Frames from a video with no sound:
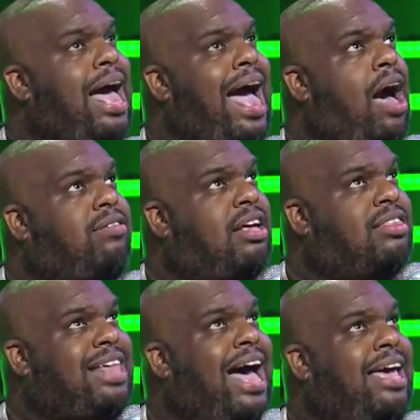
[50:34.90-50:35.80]
how
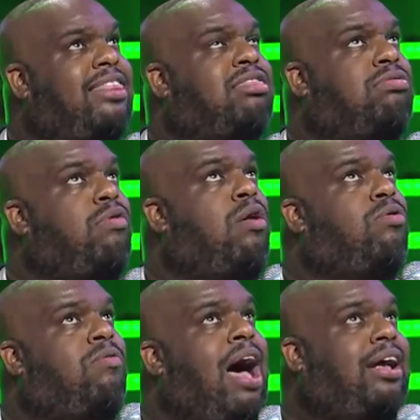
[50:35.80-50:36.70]
doth thy throw
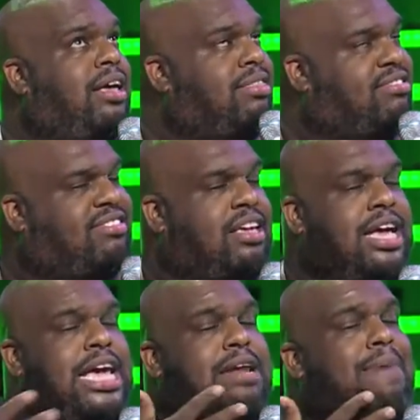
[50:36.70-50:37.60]
rockets
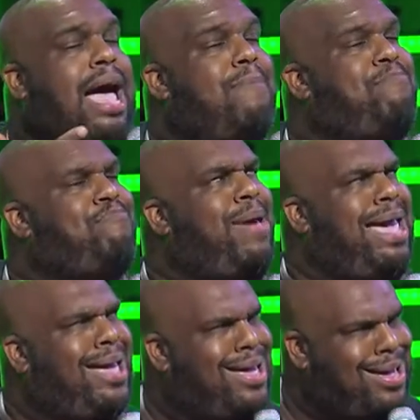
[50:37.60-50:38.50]
in my
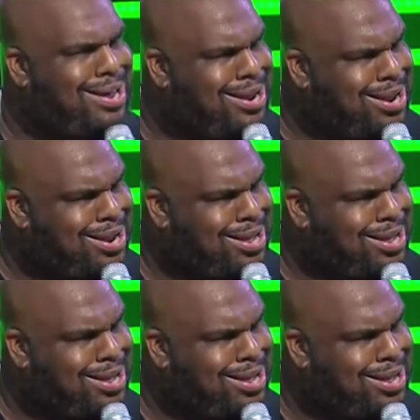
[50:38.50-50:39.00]
bed?